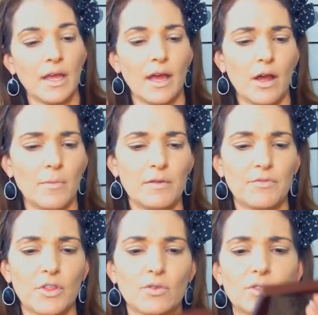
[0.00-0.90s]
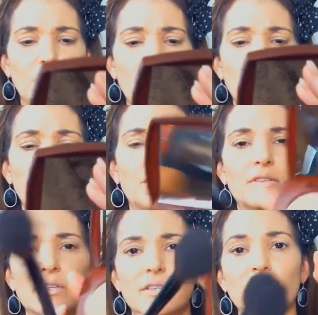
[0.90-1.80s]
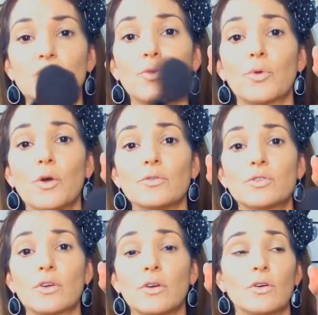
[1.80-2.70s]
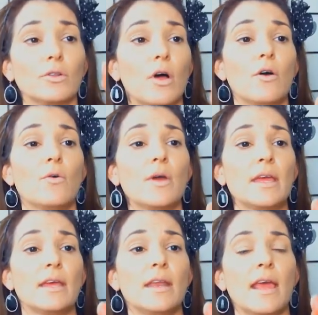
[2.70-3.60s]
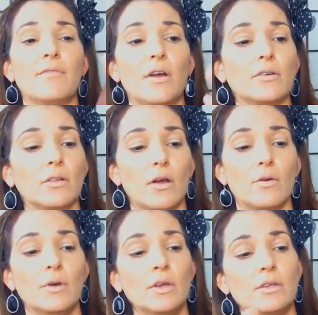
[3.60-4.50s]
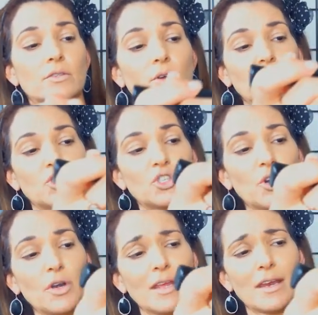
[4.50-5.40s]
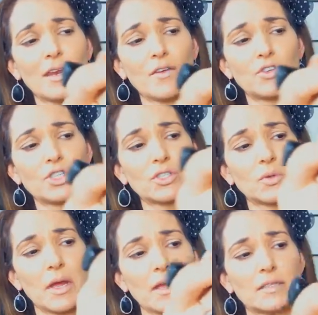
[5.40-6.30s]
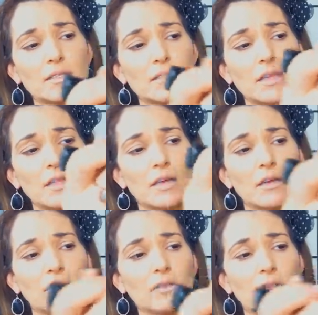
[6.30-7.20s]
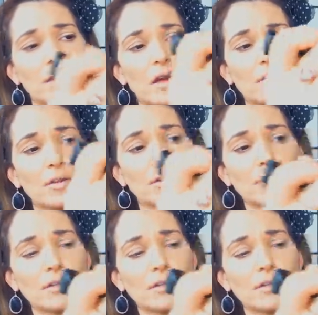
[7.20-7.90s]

And for those that want to know what this is, it's the Rose Glow in Avon Glow. So I'm just turning it enough just so I can see the color.